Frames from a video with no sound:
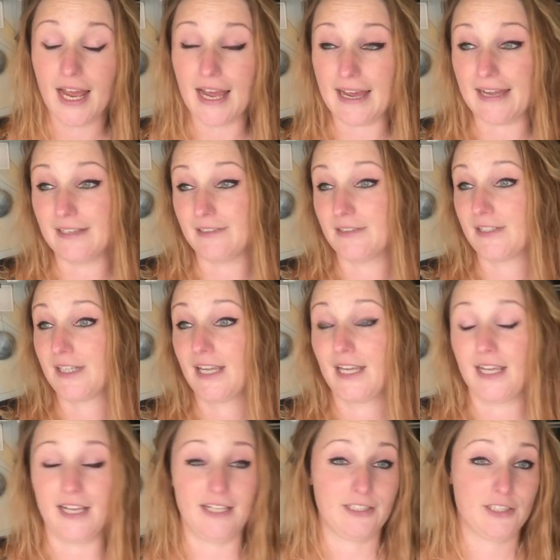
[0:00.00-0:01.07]
and
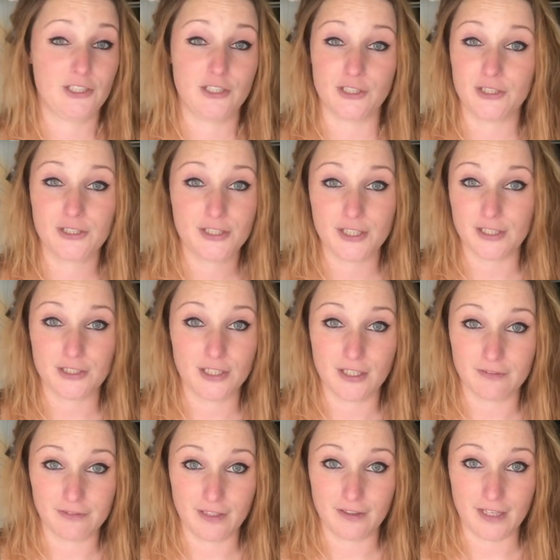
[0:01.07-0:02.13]
it's just such a
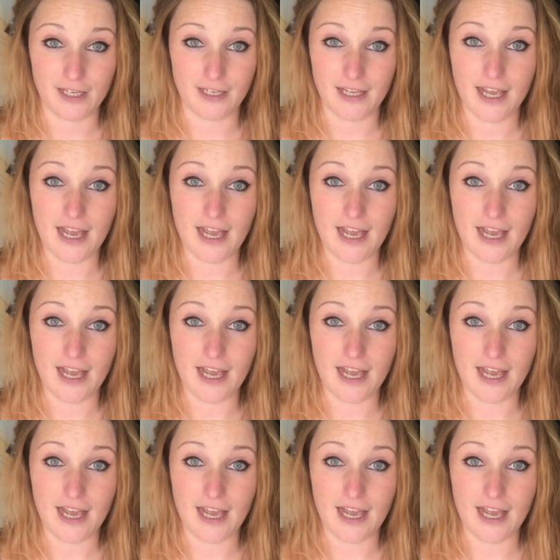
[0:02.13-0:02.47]
lovely thing,